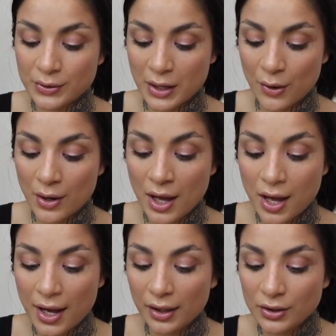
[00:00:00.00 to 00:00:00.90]
So
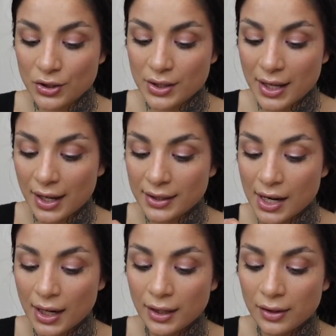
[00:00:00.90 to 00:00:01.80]
it's just like a
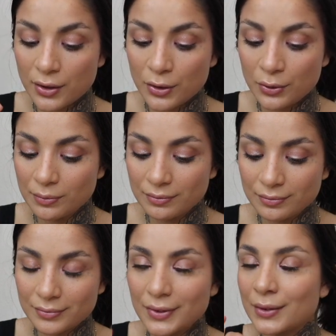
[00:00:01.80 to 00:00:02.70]
tiny little,
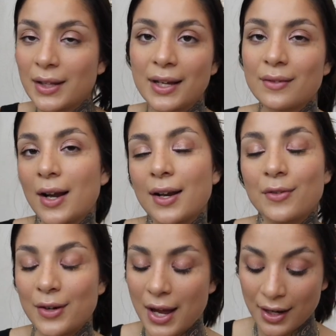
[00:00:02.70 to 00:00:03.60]
like not
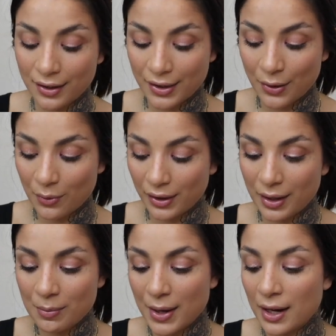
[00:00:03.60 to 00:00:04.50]
even anything
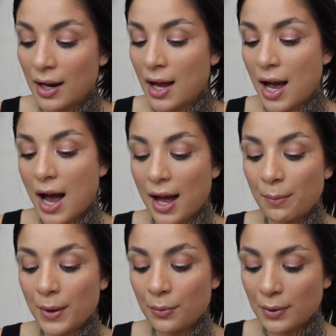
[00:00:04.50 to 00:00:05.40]
really, but
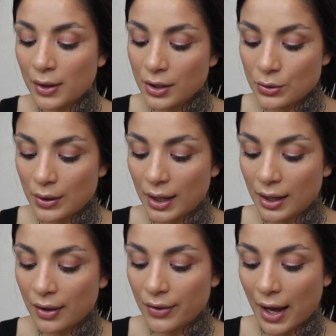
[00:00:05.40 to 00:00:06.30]
I've been really
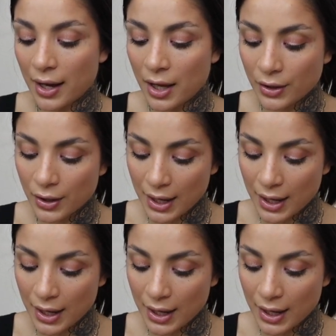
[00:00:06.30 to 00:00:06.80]
enjoying that color.